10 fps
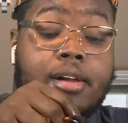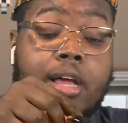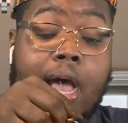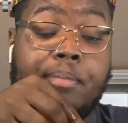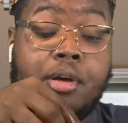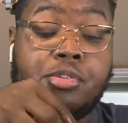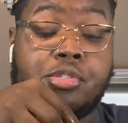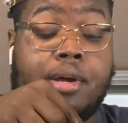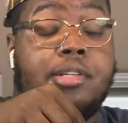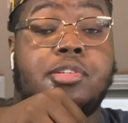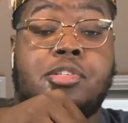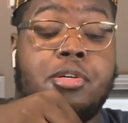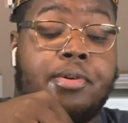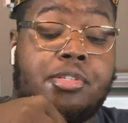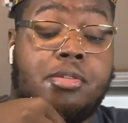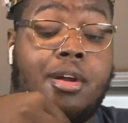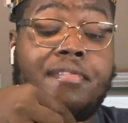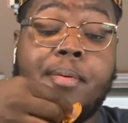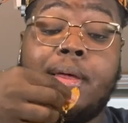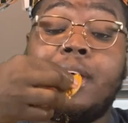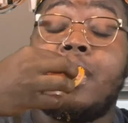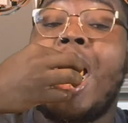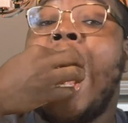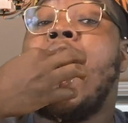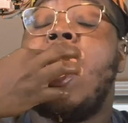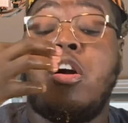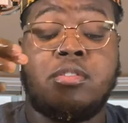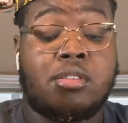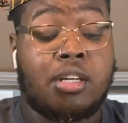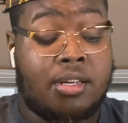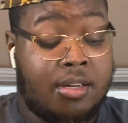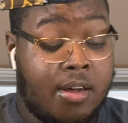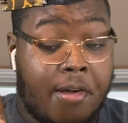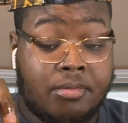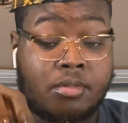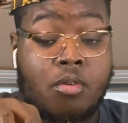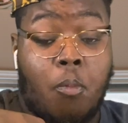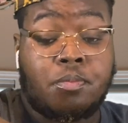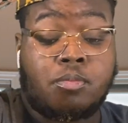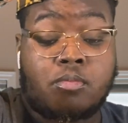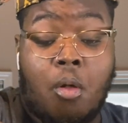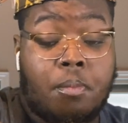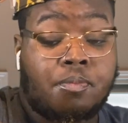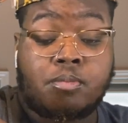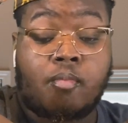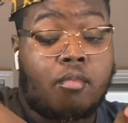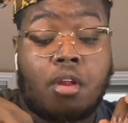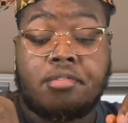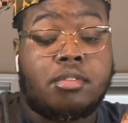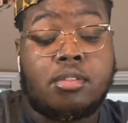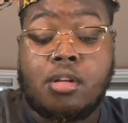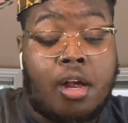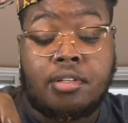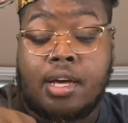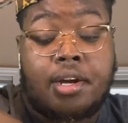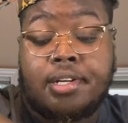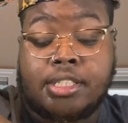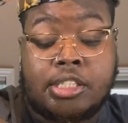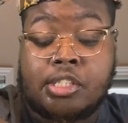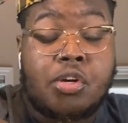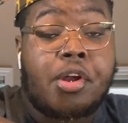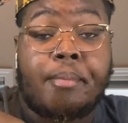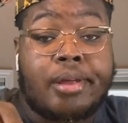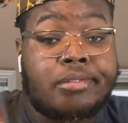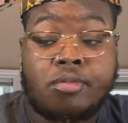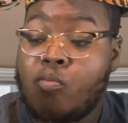I'm no stranger to it. Shoot, I'm from Atlanta, the hood. None of this is new to me.